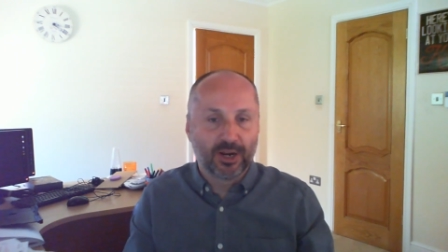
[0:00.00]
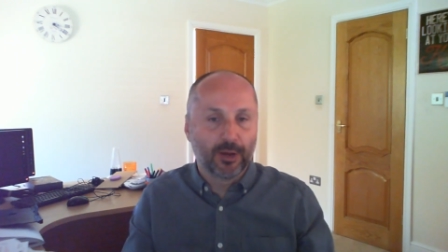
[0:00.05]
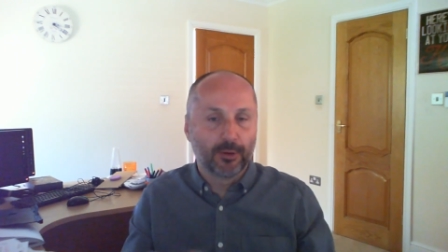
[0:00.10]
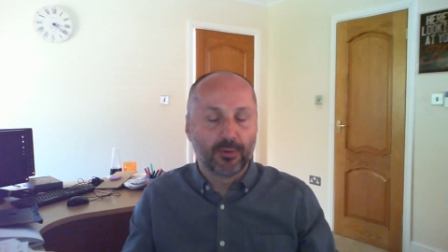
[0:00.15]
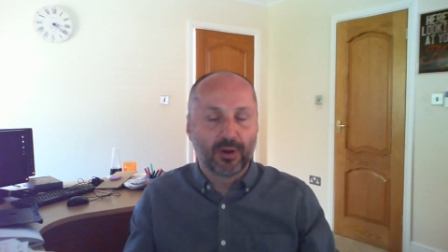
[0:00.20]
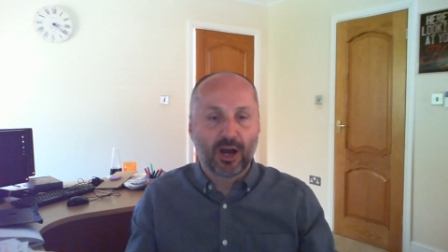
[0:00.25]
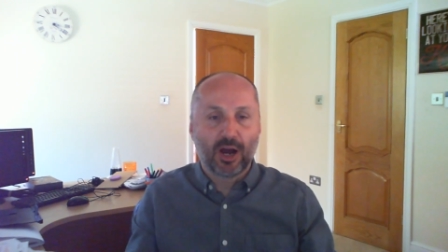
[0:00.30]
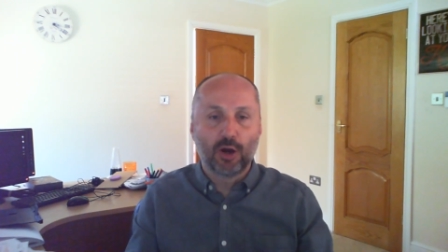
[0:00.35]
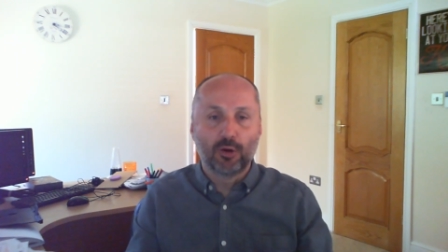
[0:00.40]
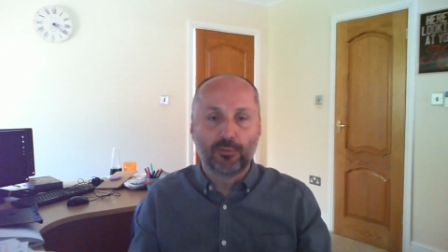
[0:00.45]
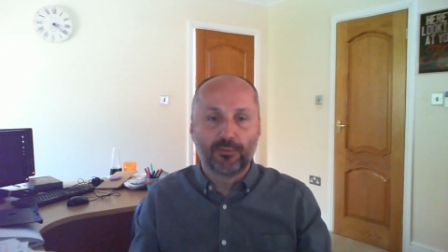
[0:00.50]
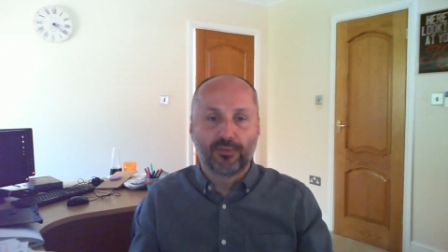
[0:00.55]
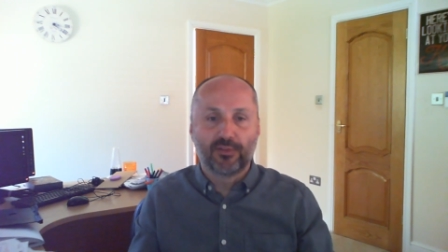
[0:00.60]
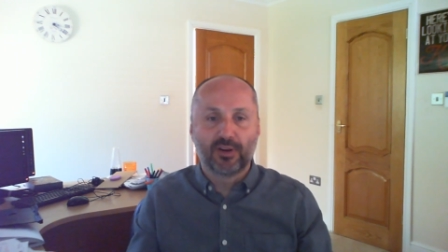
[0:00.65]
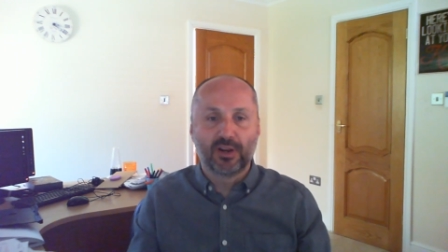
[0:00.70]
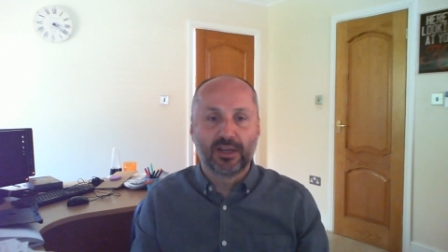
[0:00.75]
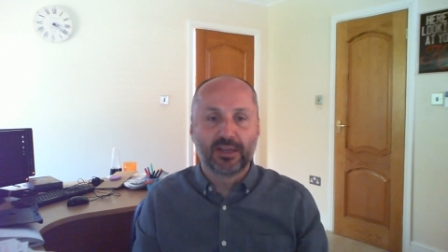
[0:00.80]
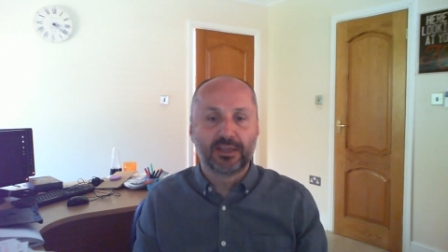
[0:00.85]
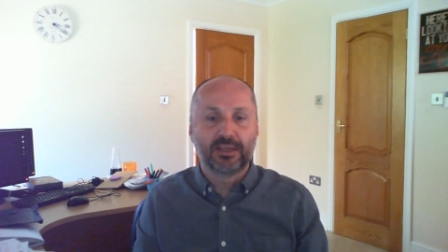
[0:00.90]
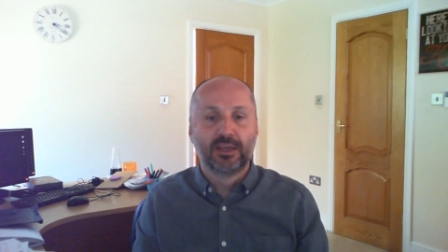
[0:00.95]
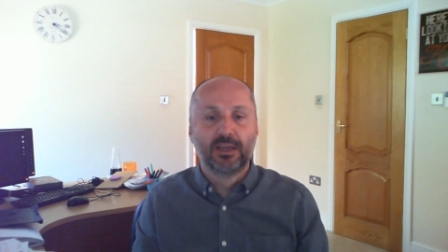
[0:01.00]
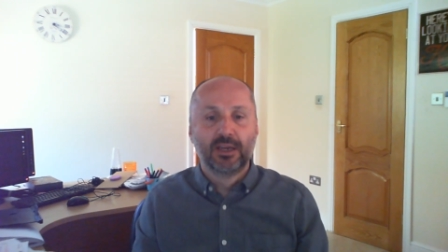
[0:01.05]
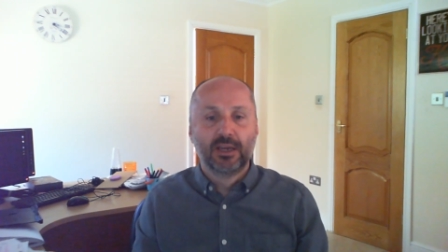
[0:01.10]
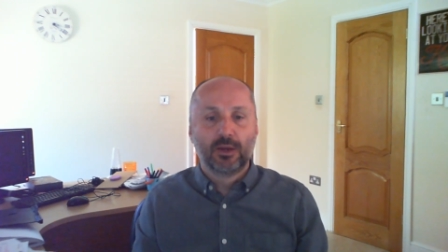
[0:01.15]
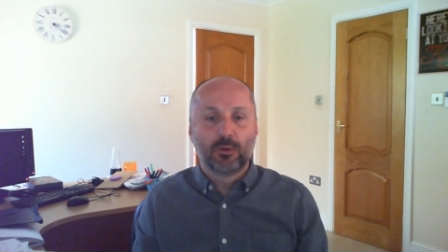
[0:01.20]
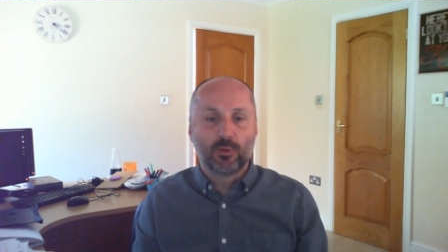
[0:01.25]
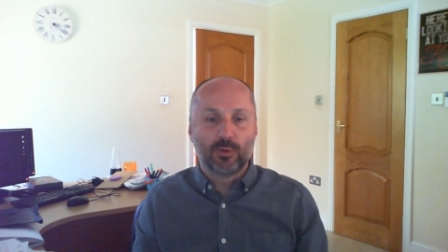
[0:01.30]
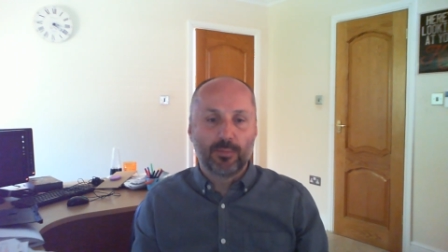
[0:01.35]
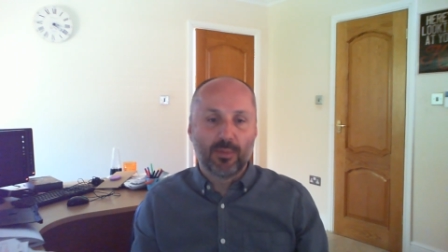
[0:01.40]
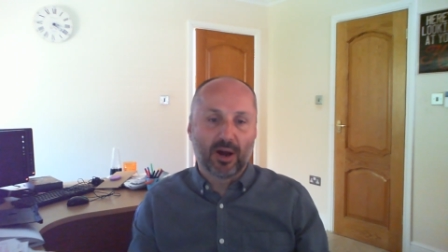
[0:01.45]
hopefully
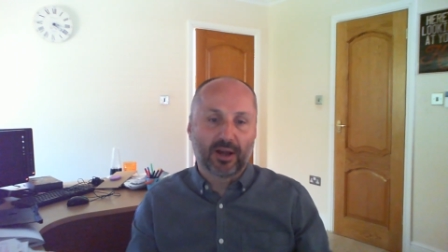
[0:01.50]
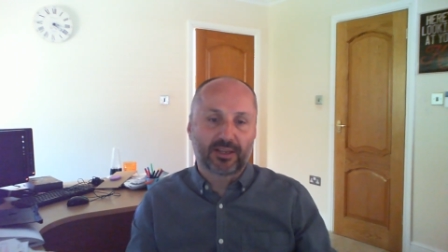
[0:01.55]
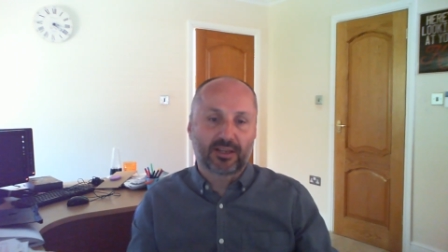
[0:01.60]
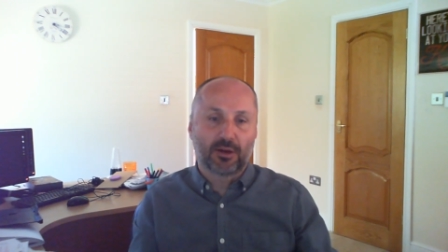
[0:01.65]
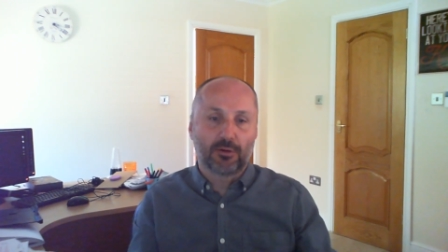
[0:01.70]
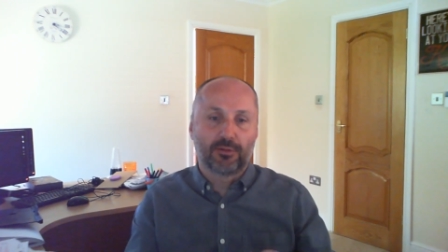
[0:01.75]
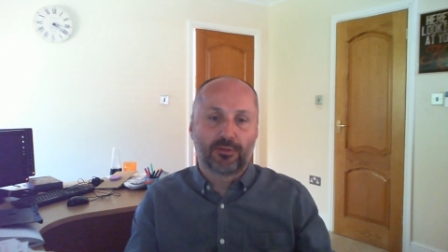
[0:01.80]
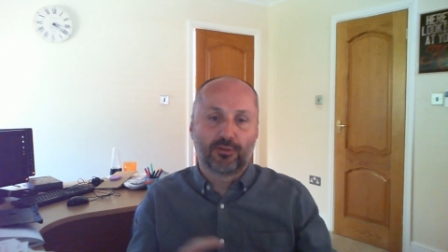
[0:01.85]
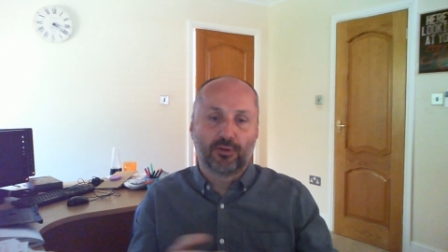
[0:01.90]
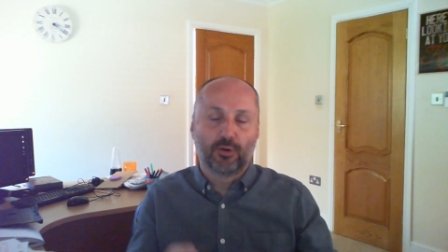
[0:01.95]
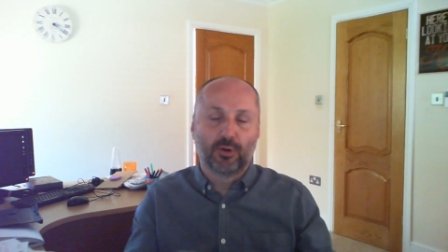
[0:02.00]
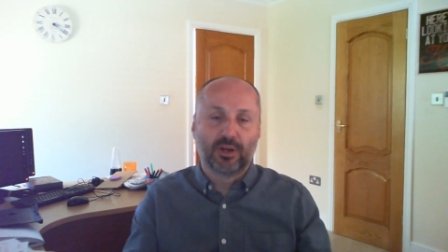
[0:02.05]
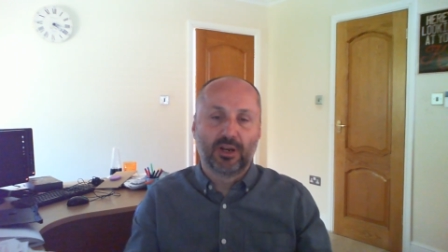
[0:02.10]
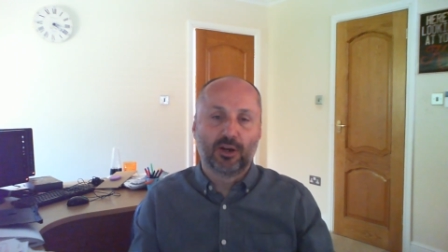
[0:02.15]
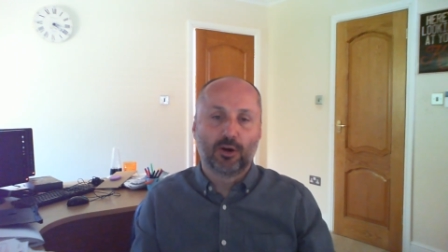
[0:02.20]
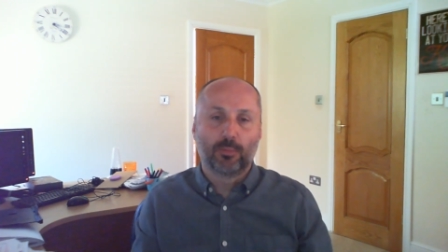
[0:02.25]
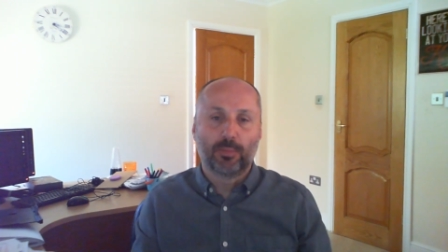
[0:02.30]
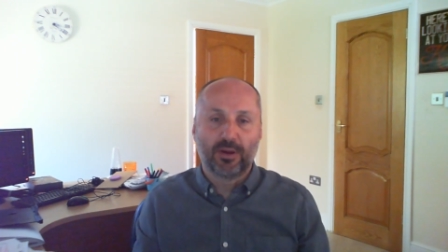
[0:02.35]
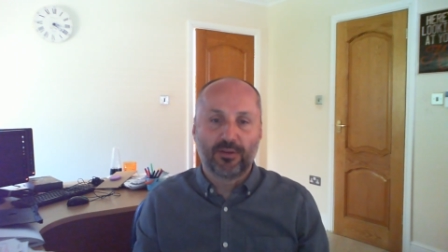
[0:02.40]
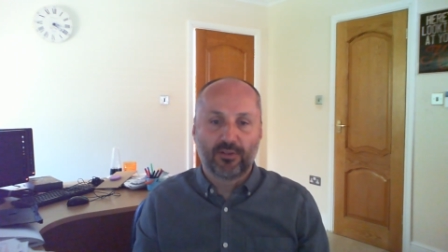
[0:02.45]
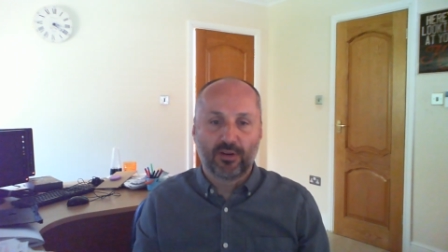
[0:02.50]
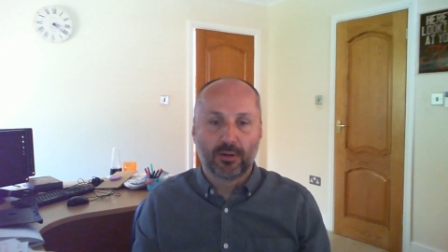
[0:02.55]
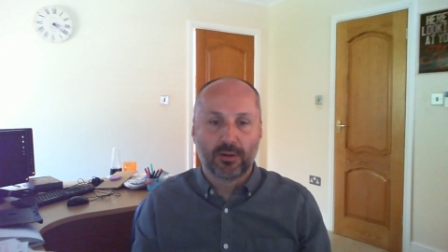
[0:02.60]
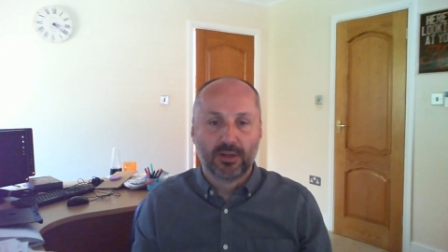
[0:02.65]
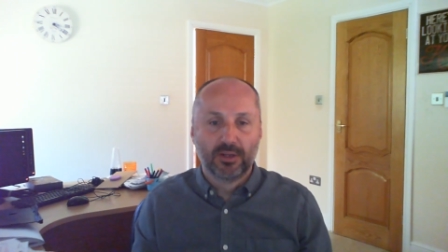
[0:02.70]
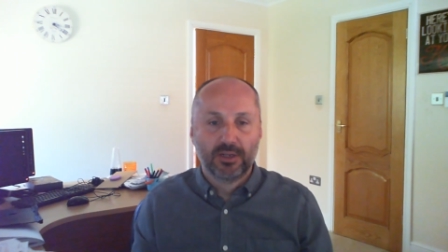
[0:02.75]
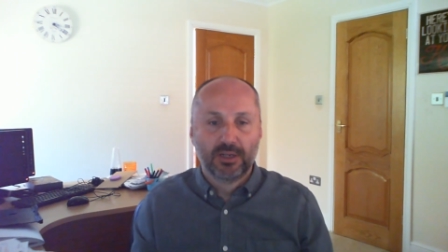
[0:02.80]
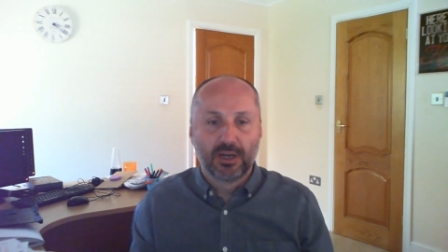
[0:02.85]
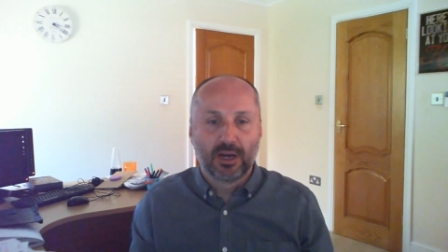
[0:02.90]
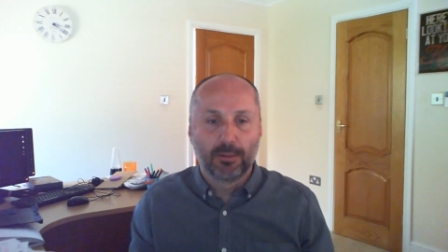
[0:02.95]
we might go through a little bit of
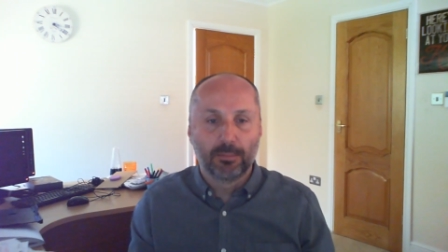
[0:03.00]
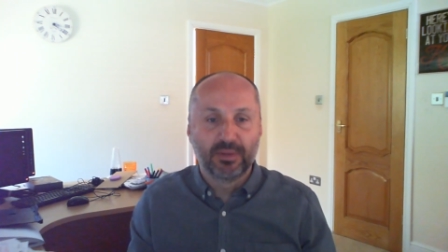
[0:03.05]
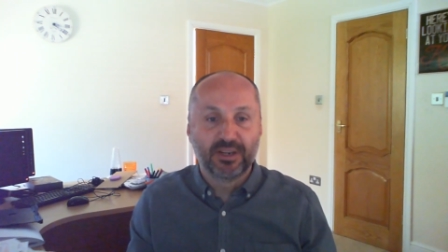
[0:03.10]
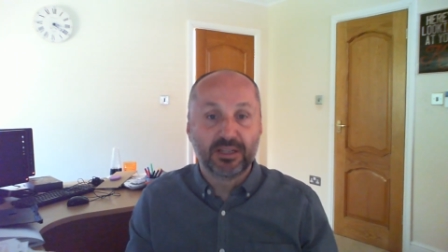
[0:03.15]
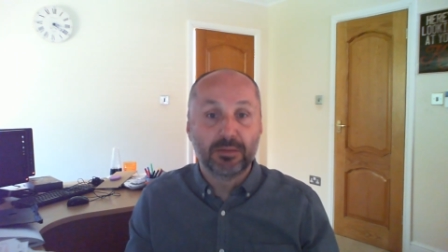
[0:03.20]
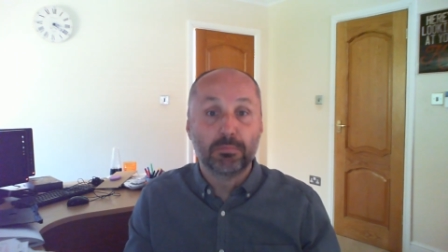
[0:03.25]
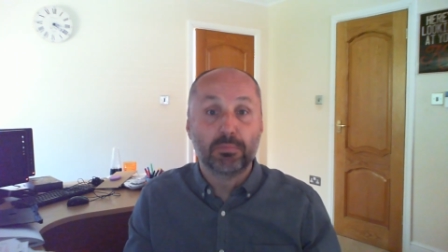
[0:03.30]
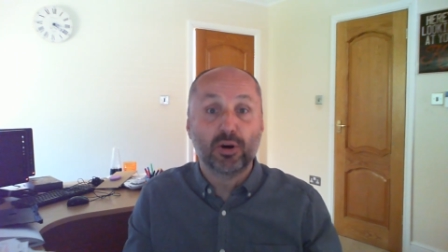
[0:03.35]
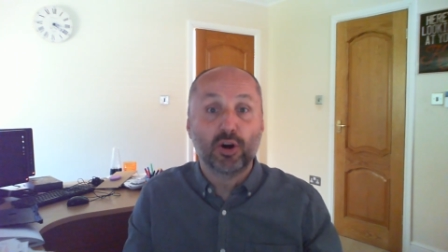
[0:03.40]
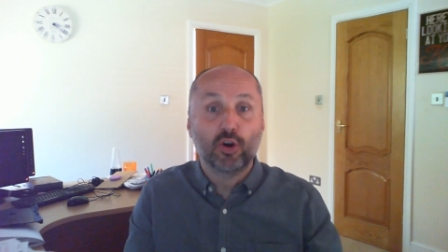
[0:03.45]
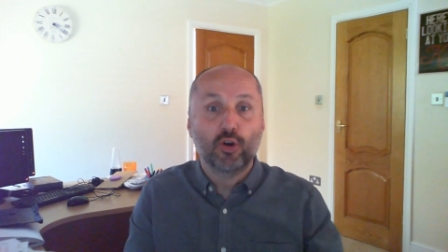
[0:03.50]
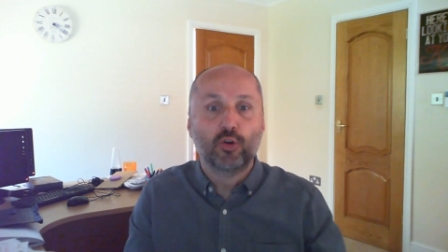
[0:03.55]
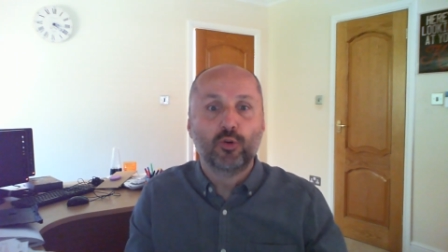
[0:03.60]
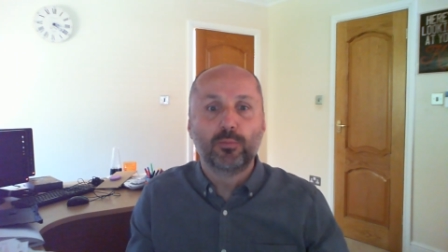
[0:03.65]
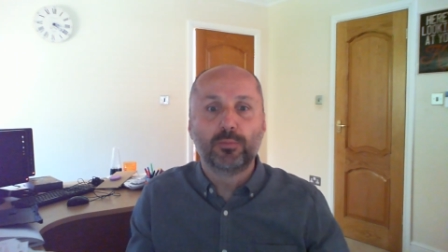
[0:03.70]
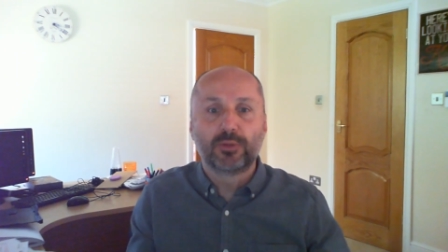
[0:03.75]
a mini boom,